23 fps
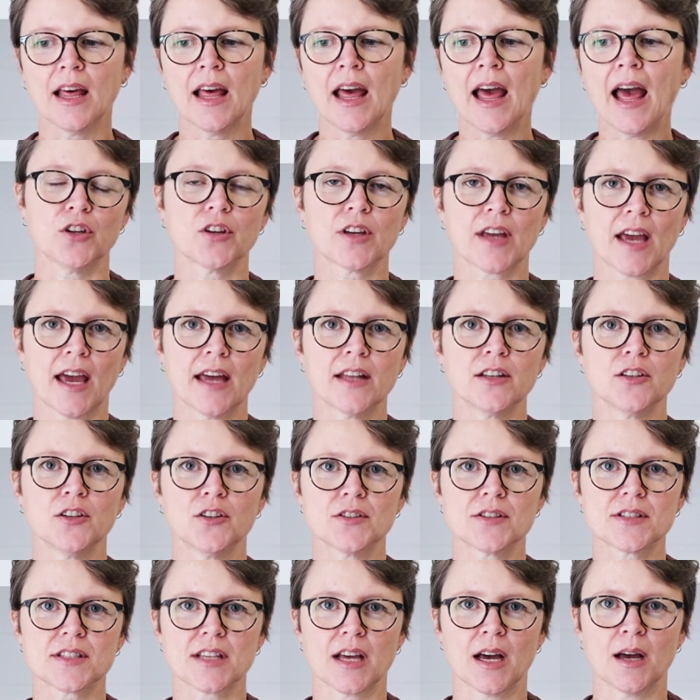You can
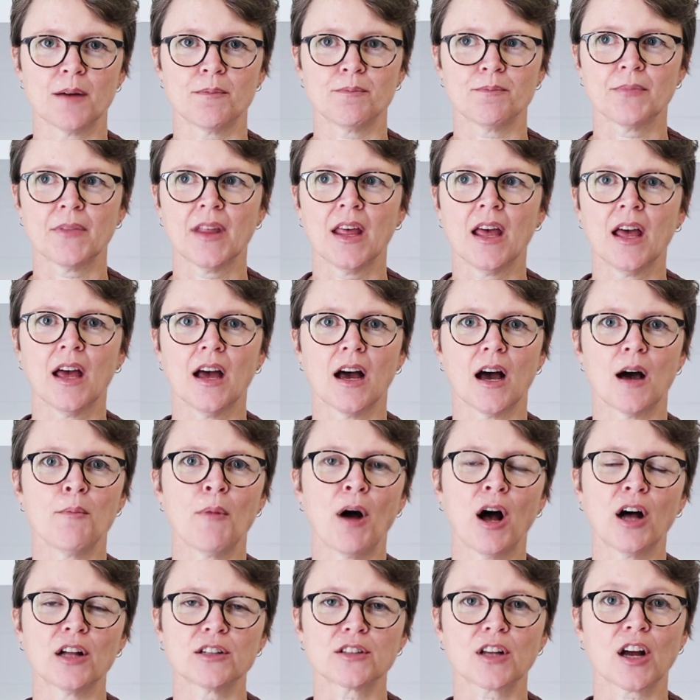use a
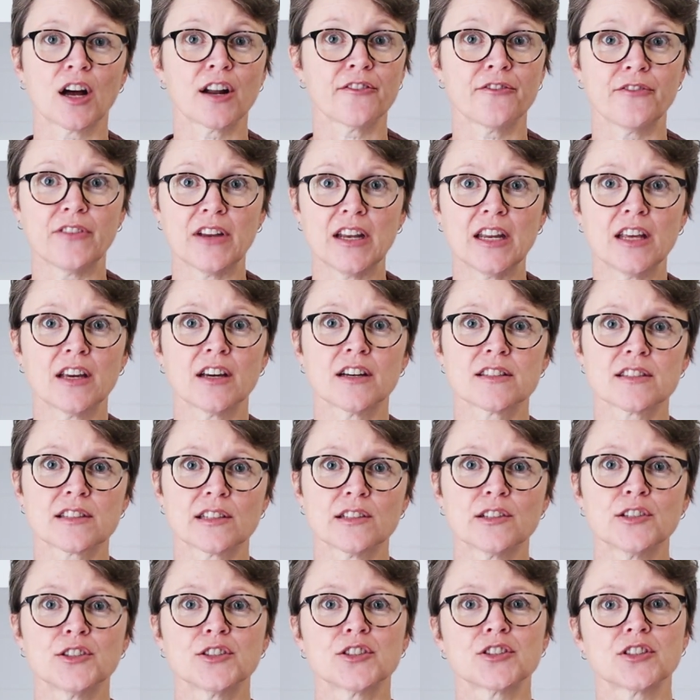mild kind of vinegar
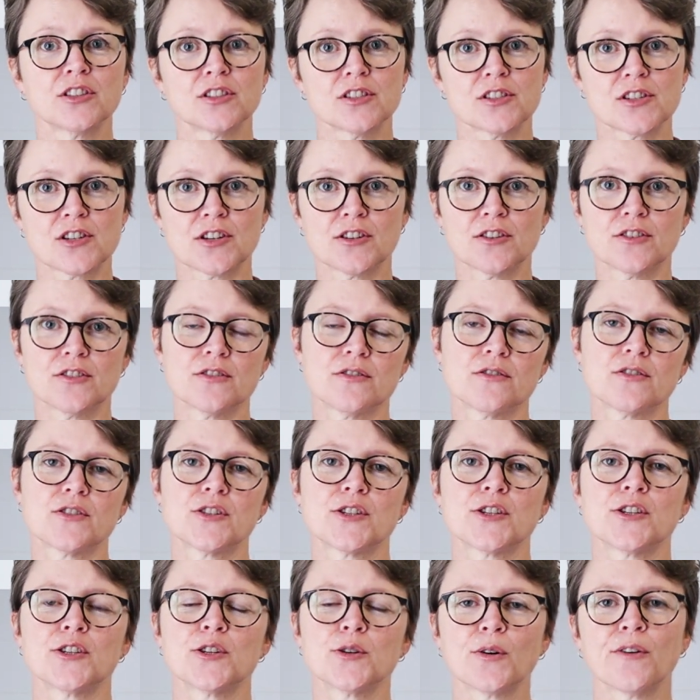solution
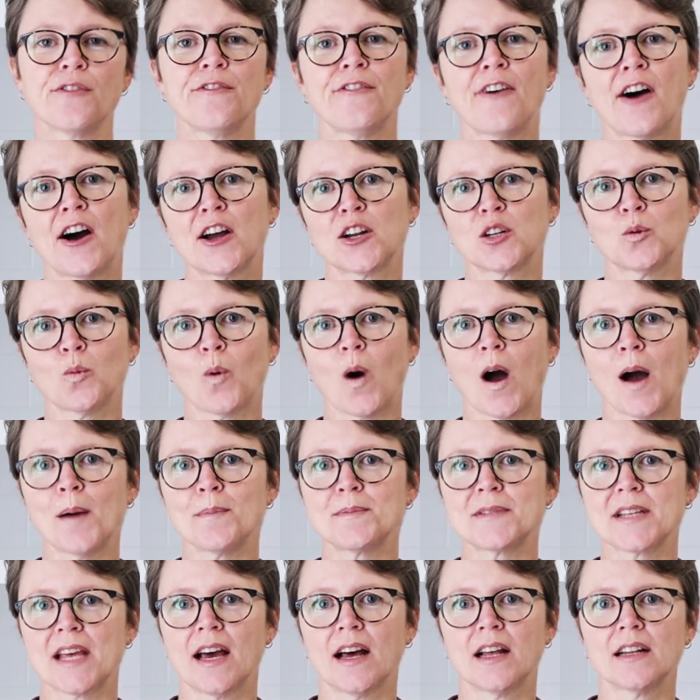to do a final wipe
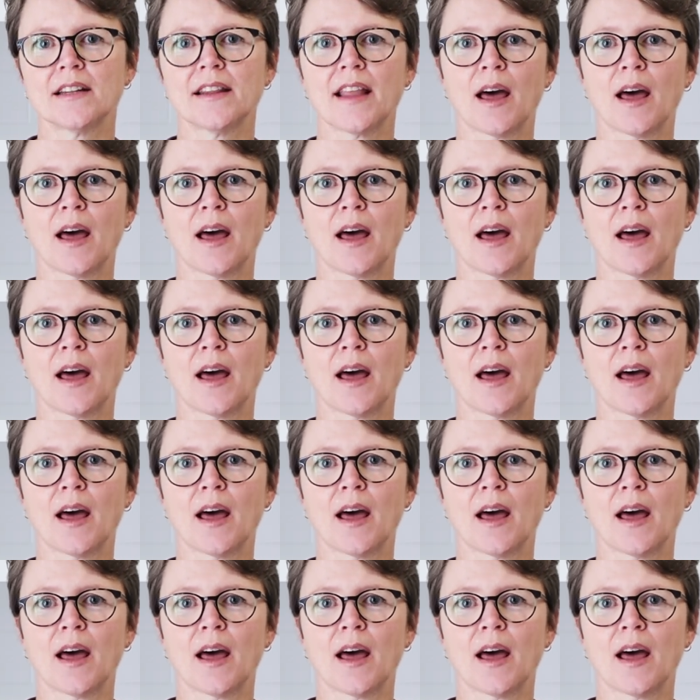down.